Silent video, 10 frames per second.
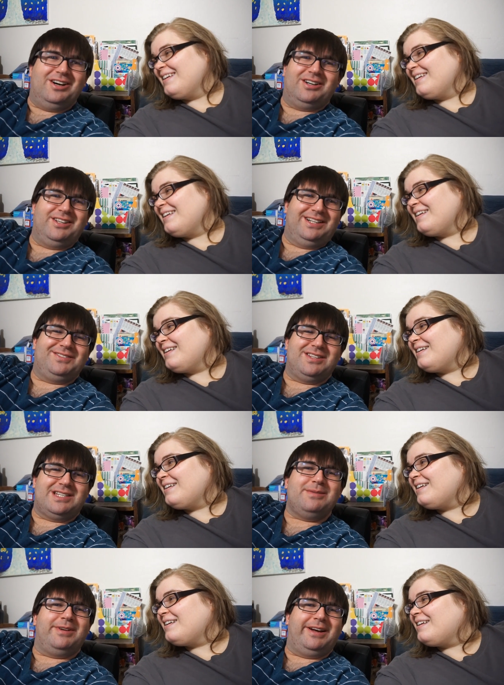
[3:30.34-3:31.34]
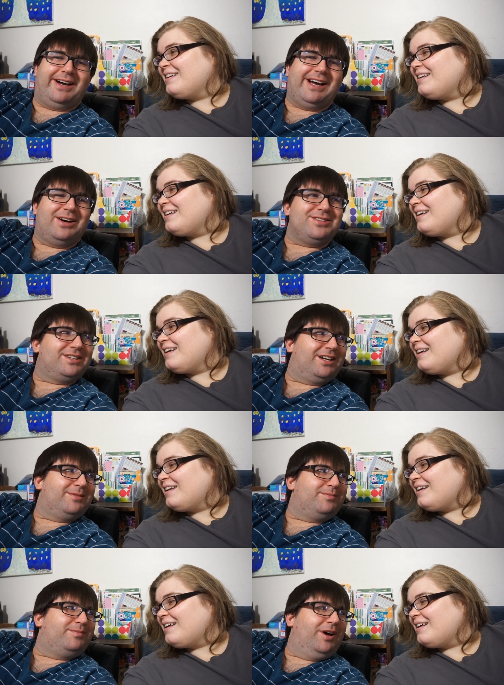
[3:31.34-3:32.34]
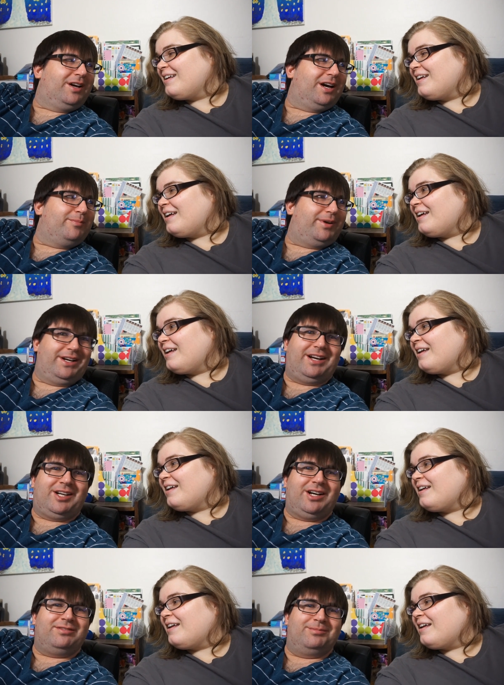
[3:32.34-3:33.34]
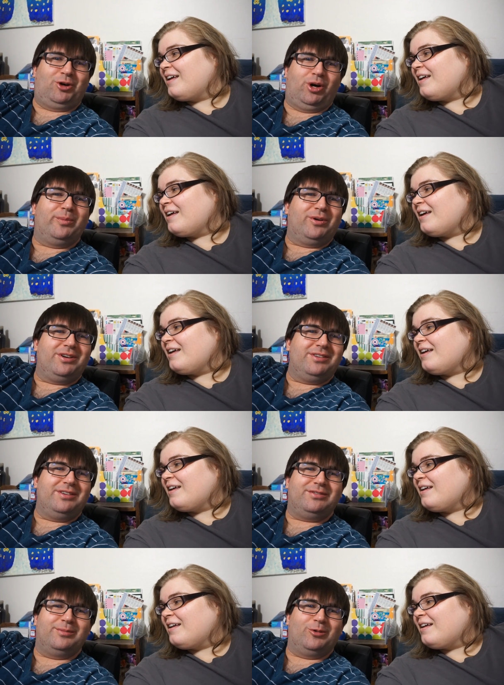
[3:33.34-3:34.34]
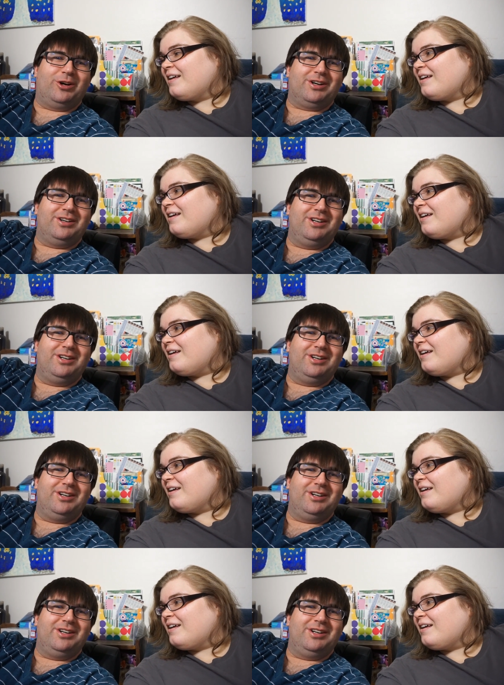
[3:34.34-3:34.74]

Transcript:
Speaker 1: Oddly enough, the same day, I also got a, a cut, but I got a cut from cardboard from work.